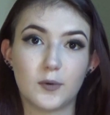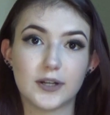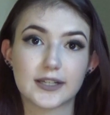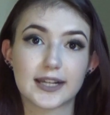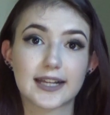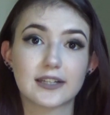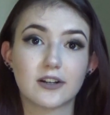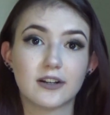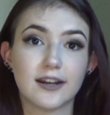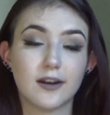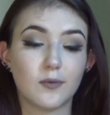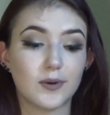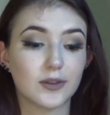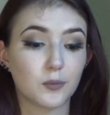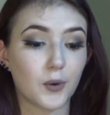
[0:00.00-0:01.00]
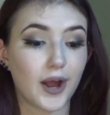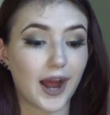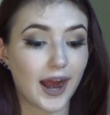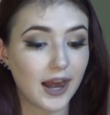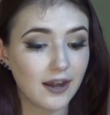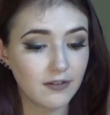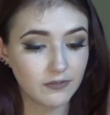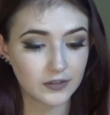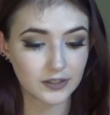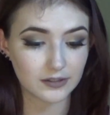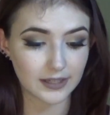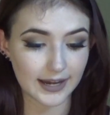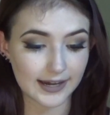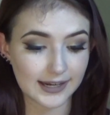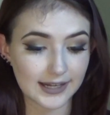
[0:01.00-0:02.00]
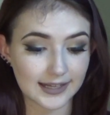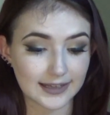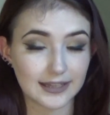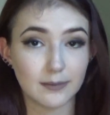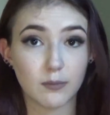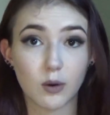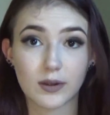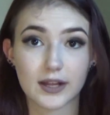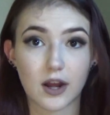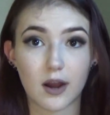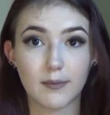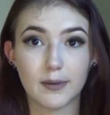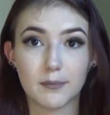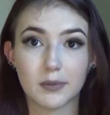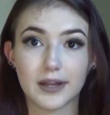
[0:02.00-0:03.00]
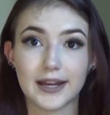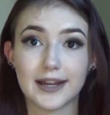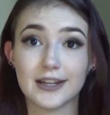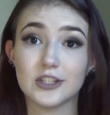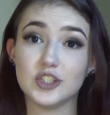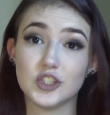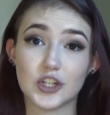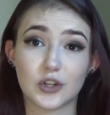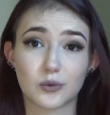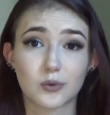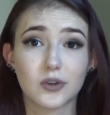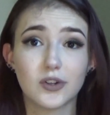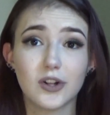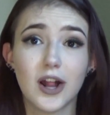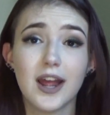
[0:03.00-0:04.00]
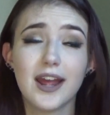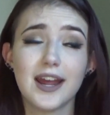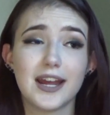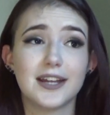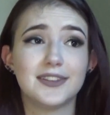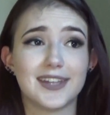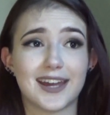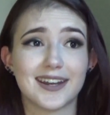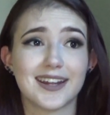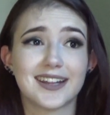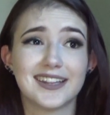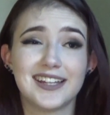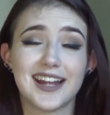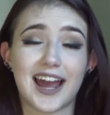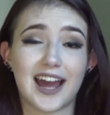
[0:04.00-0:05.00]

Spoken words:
ones, starting with what I feel like is the most common plant in general, and that is the